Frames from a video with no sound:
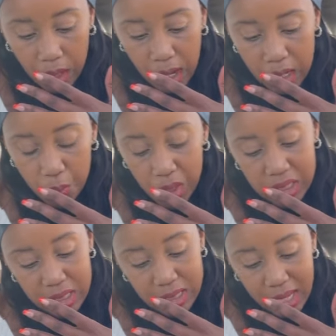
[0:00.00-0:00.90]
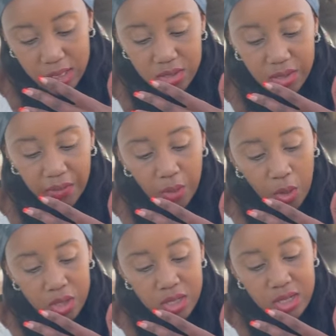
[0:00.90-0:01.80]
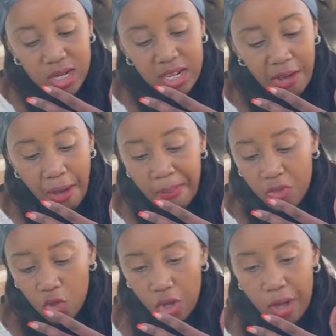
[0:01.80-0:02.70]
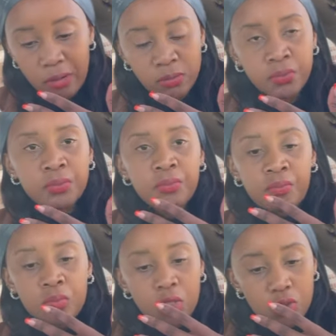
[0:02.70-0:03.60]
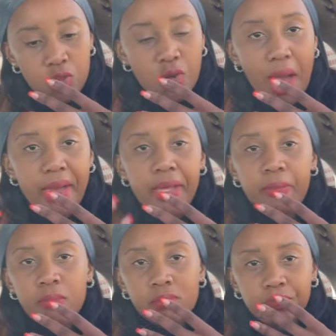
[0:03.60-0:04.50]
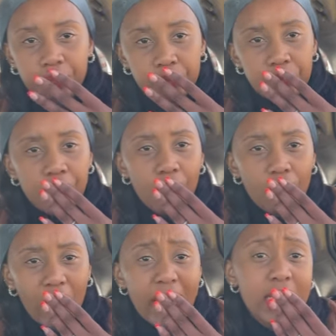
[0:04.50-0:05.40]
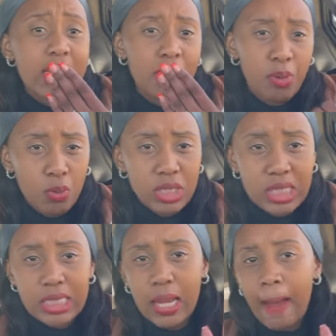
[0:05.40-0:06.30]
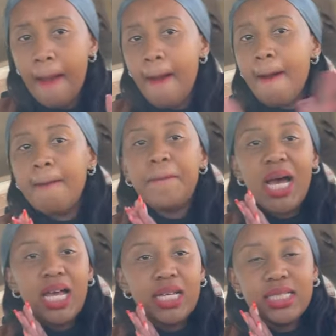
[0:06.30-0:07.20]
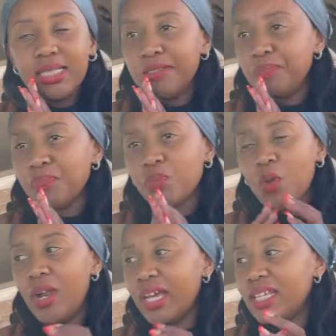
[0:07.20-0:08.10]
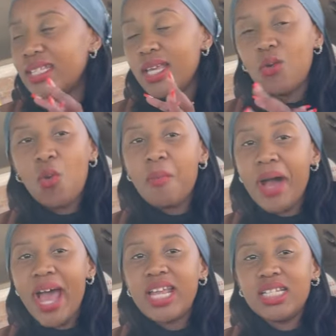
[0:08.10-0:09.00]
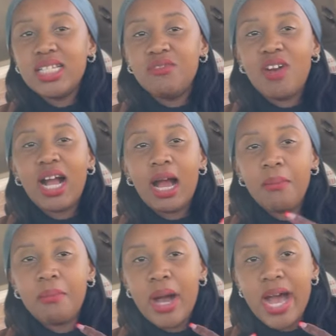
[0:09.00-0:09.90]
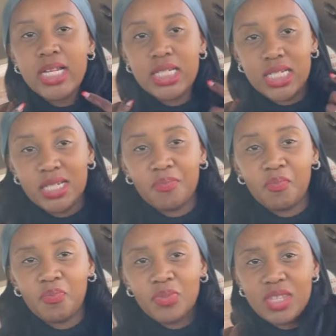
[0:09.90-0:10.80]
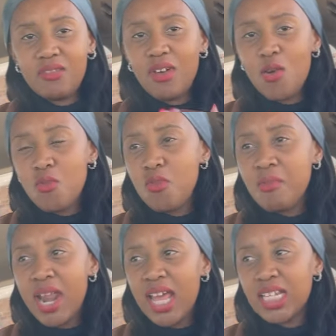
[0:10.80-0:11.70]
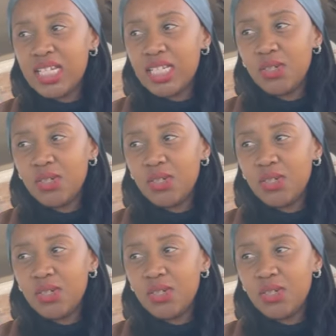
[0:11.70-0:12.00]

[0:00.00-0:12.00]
I went inside to get the content, and now I'm in the car to try edit and post it. But all I can say, kumandi ndiva kamandi ndiva ubumnandi.